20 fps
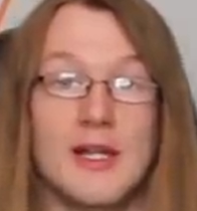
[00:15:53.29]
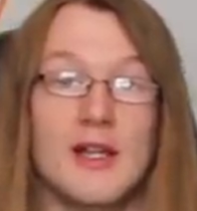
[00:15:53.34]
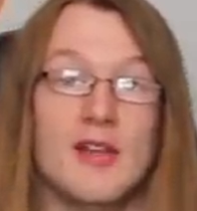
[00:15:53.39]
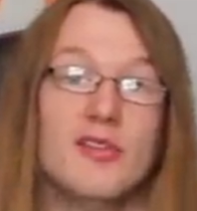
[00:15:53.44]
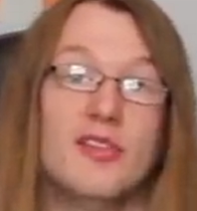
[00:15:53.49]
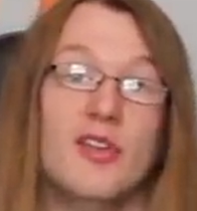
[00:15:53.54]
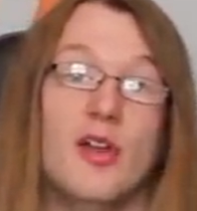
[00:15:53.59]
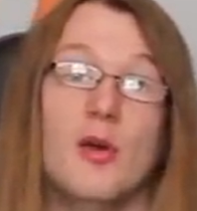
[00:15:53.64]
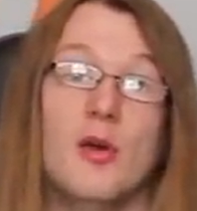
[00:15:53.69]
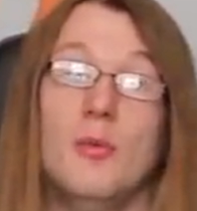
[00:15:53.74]

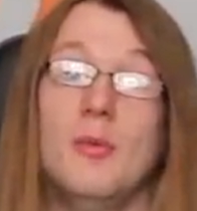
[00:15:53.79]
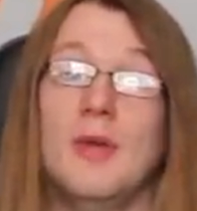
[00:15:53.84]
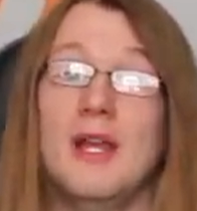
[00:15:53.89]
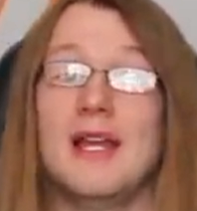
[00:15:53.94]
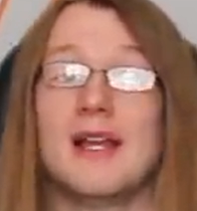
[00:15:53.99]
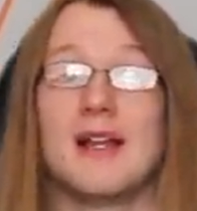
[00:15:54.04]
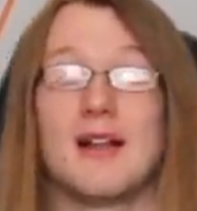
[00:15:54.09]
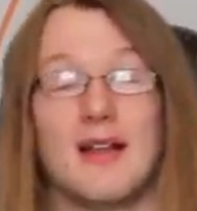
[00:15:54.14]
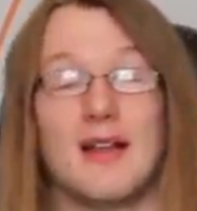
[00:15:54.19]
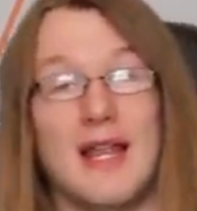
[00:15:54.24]
So,
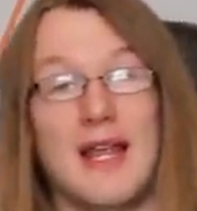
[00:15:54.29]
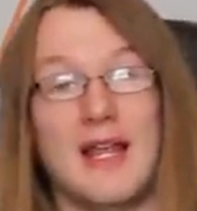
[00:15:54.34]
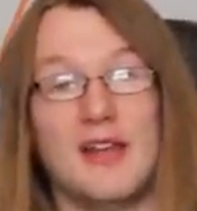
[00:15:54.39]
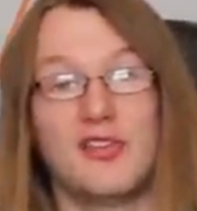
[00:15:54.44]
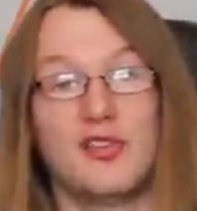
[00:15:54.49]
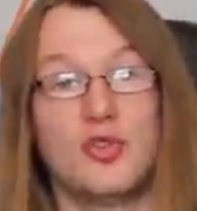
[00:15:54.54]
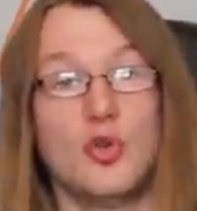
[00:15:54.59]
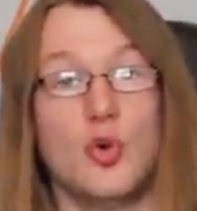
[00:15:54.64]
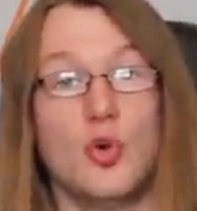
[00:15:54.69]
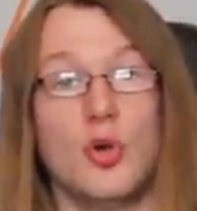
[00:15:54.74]

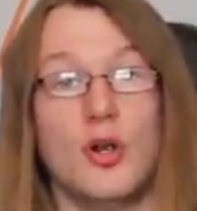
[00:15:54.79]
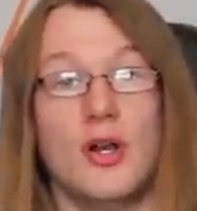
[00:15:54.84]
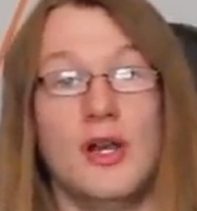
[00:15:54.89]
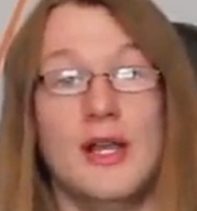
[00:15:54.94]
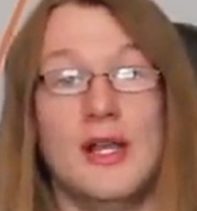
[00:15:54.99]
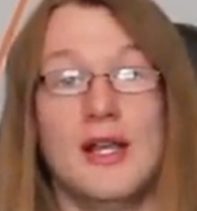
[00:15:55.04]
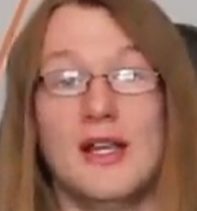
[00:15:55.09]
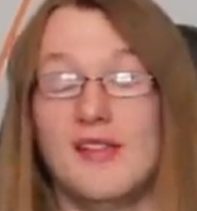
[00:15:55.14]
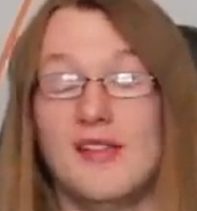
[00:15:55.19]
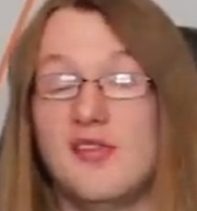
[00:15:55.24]
Glassdoor
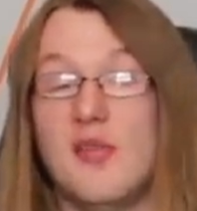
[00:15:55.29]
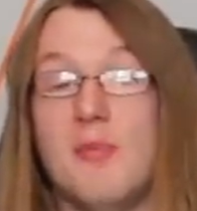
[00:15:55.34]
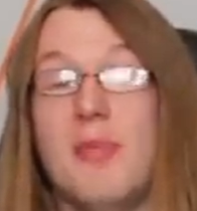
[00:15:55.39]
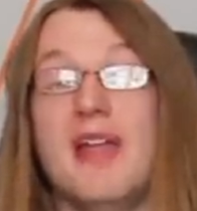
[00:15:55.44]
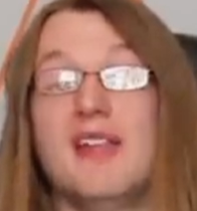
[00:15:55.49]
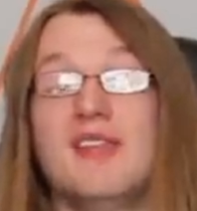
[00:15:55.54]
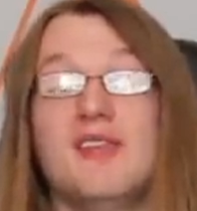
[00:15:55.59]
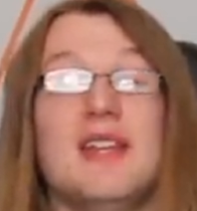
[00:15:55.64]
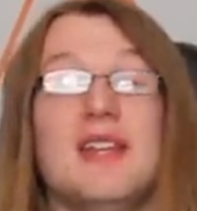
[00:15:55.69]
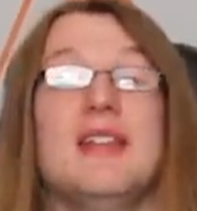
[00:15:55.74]
is the
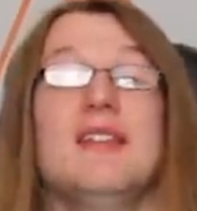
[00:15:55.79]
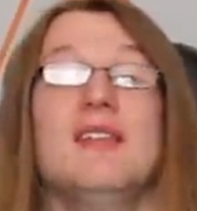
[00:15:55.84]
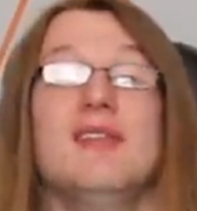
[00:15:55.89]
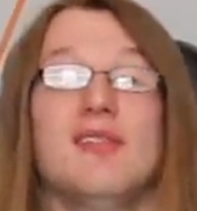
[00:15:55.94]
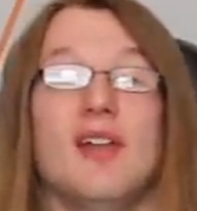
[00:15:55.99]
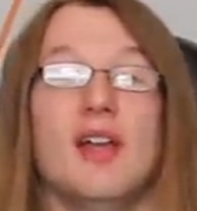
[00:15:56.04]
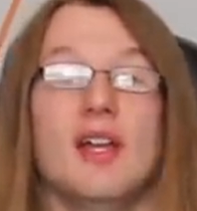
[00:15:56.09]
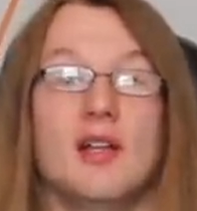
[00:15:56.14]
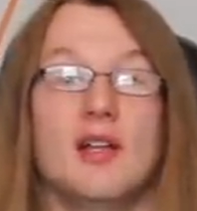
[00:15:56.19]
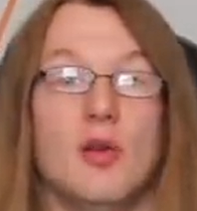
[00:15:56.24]
best
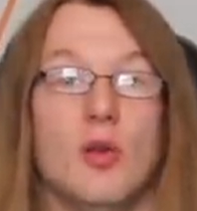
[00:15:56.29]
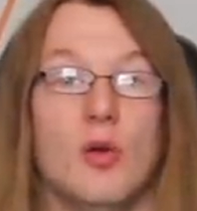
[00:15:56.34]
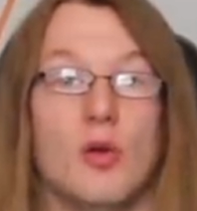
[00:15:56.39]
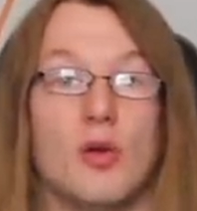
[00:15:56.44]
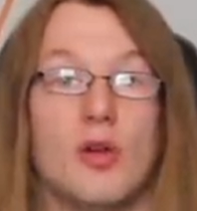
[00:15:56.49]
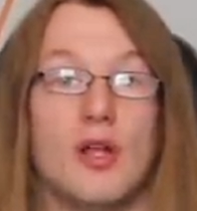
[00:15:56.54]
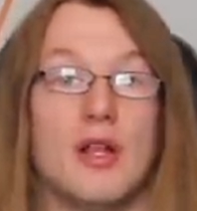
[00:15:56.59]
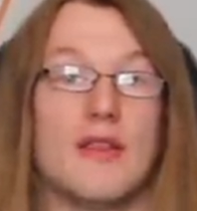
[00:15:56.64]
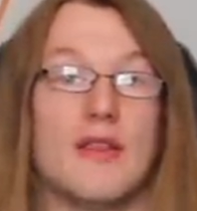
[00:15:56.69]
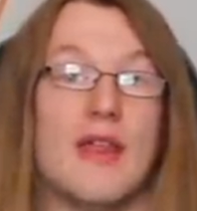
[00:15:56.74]
inside
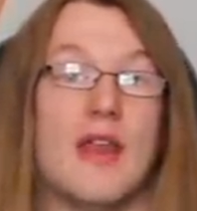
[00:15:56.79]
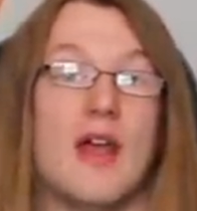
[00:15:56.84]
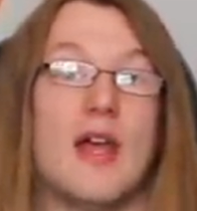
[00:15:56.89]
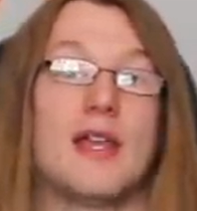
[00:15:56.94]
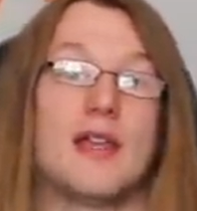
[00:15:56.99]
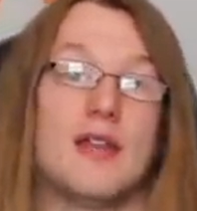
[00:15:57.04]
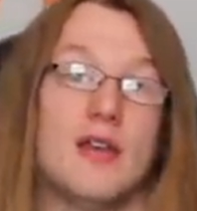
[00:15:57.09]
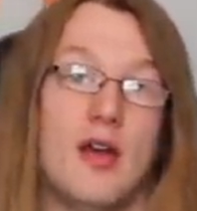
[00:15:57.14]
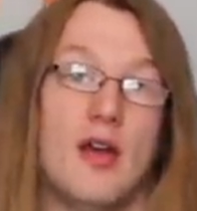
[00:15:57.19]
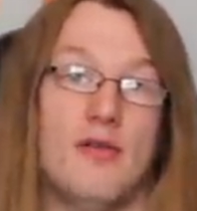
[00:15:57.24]
look that I
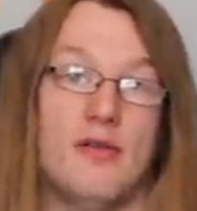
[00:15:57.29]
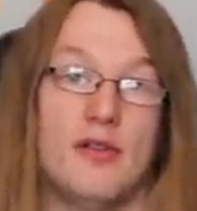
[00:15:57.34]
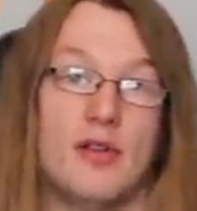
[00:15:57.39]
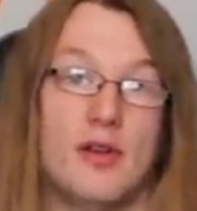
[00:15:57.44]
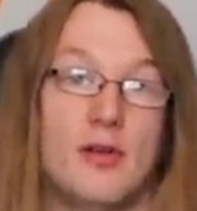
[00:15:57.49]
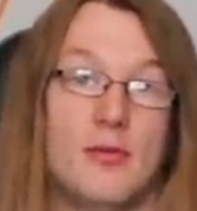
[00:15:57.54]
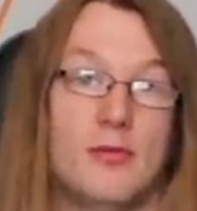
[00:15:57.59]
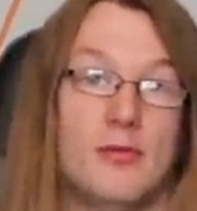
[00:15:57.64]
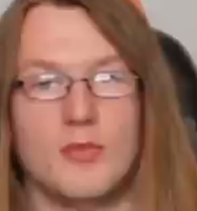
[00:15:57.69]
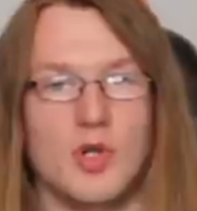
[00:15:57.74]
can
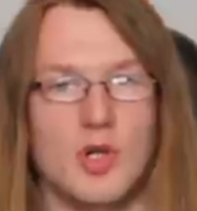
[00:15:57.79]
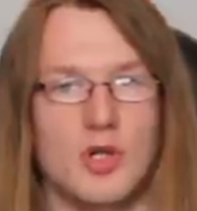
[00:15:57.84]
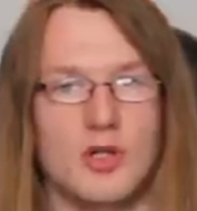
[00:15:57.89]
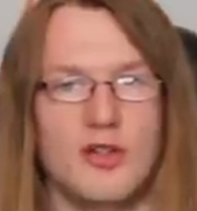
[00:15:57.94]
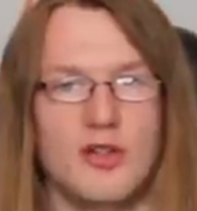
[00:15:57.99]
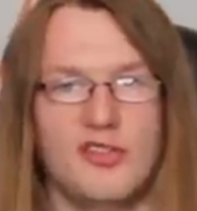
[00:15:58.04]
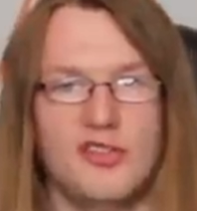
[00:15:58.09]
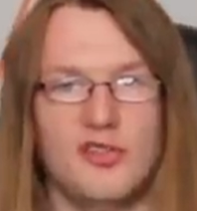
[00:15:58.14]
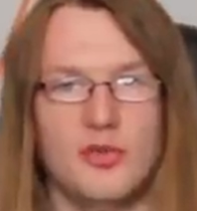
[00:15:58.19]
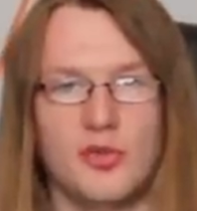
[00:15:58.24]
offer. All
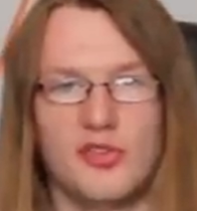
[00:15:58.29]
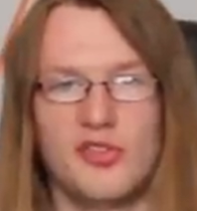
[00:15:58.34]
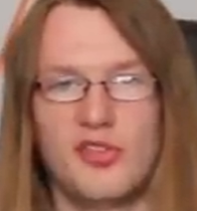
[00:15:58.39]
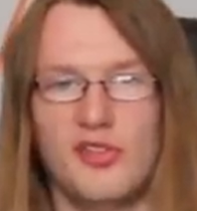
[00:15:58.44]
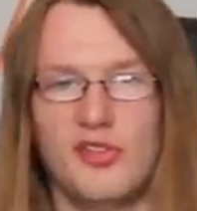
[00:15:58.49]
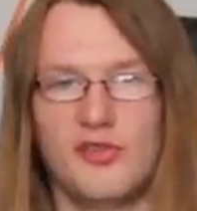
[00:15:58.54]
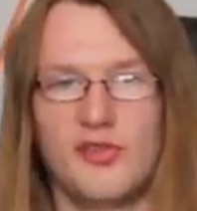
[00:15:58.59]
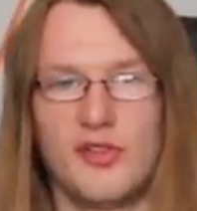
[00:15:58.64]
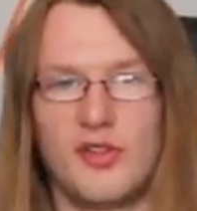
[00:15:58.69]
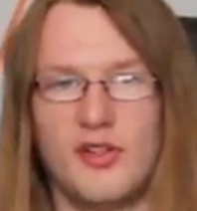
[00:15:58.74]
the
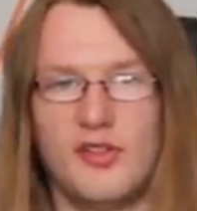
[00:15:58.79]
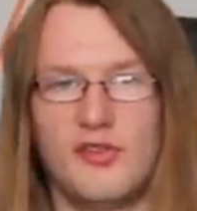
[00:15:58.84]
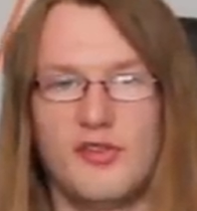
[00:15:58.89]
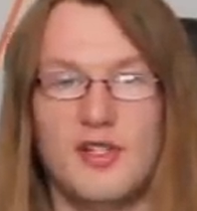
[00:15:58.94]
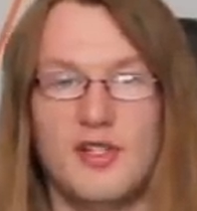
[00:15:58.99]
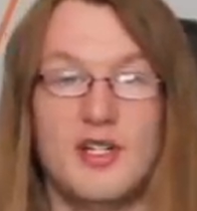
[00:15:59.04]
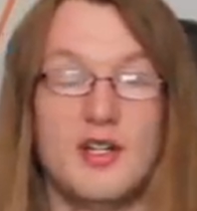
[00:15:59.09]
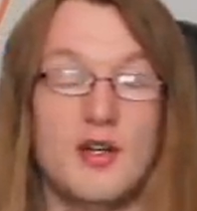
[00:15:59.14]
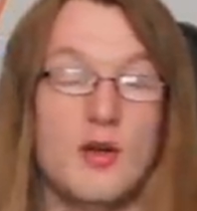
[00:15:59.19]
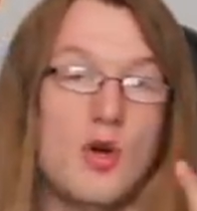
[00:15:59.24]
sources for this
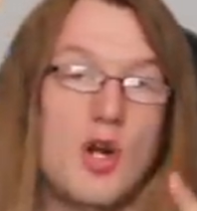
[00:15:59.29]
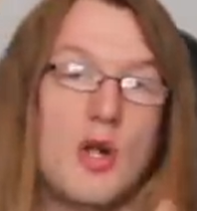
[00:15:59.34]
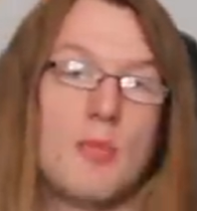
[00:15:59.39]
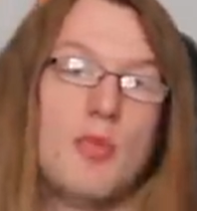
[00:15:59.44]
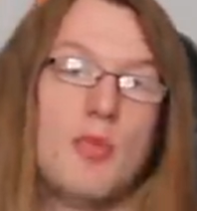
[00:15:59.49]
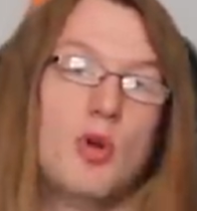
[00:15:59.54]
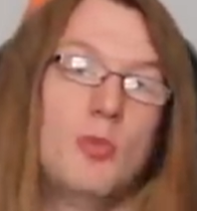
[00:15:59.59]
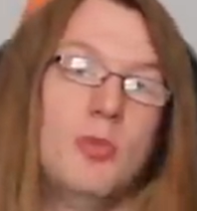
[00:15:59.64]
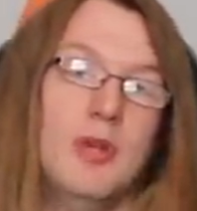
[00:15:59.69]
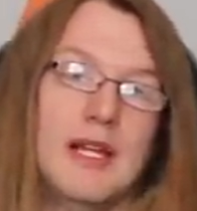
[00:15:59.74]
video are
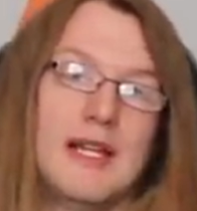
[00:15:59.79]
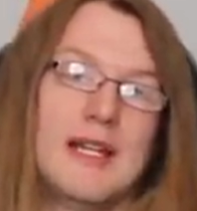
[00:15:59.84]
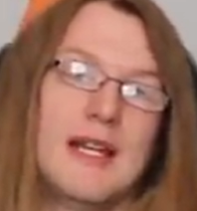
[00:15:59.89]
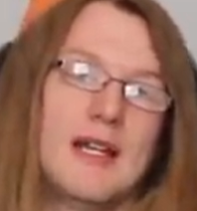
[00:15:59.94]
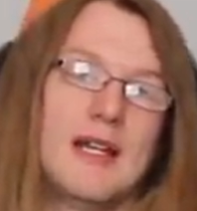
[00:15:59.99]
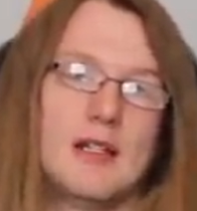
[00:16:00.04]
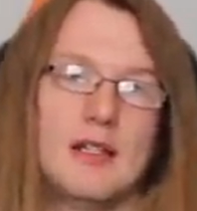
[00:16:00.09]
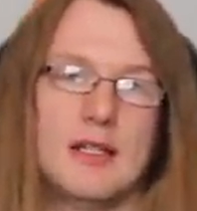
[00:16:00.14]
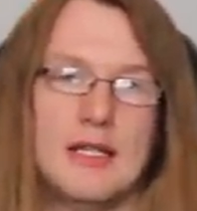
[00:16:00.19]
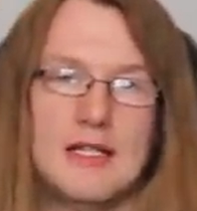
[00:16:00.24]
public
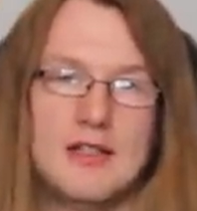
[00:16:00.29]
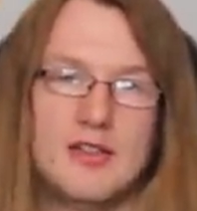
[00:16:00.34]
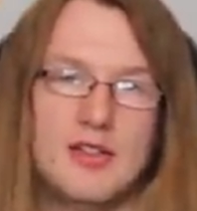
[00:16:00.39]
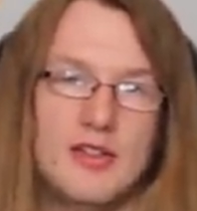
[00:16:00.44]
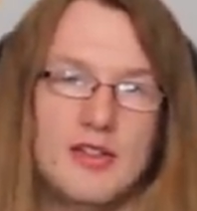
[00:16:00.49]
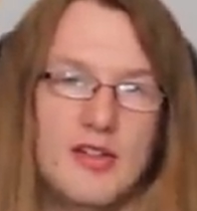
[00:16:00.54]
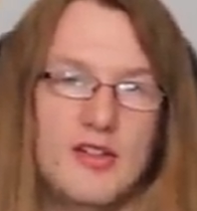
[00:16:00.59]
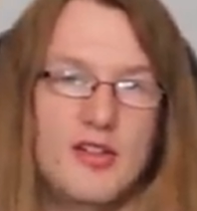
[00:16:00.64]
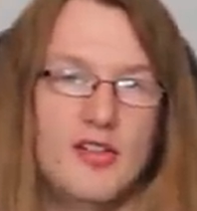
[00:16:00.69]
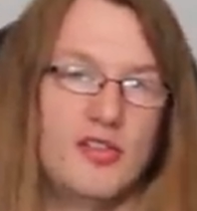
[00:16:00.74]
and linked
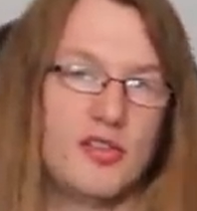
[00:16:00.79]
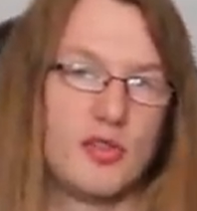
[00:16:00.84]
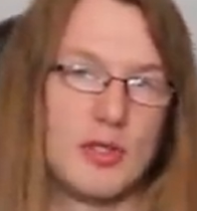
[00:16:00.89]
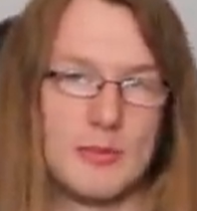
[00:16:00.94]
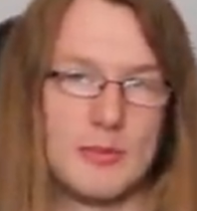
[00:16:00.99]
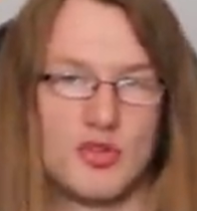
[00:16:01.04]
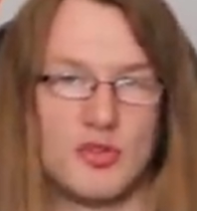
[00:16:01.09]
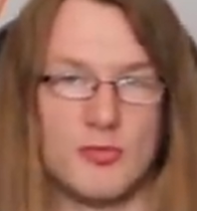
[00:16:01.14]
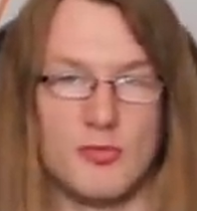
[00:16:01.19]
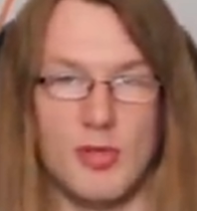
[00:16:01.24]
in the
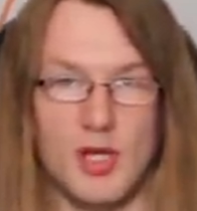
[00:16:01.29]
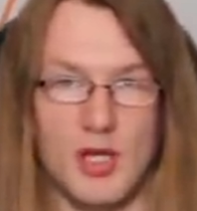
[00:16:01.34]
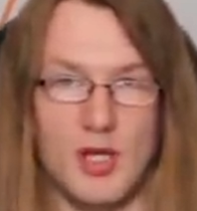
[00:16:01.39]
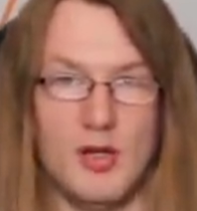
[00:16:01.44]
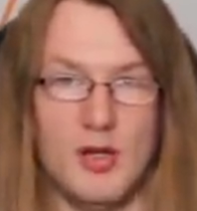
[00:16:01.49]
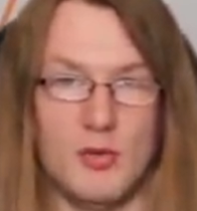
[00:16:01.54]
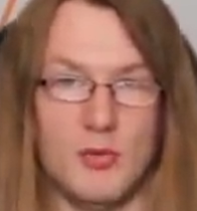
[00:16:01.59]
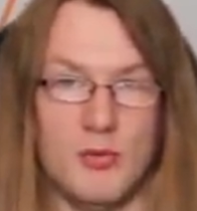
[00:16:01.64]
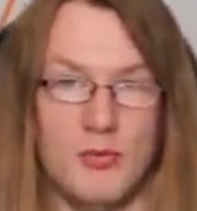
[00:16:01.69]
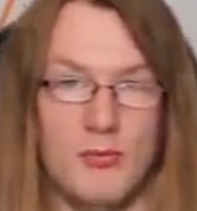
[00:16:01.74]
description
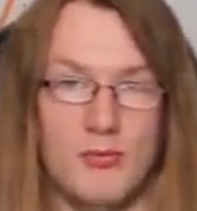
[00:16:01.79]
below.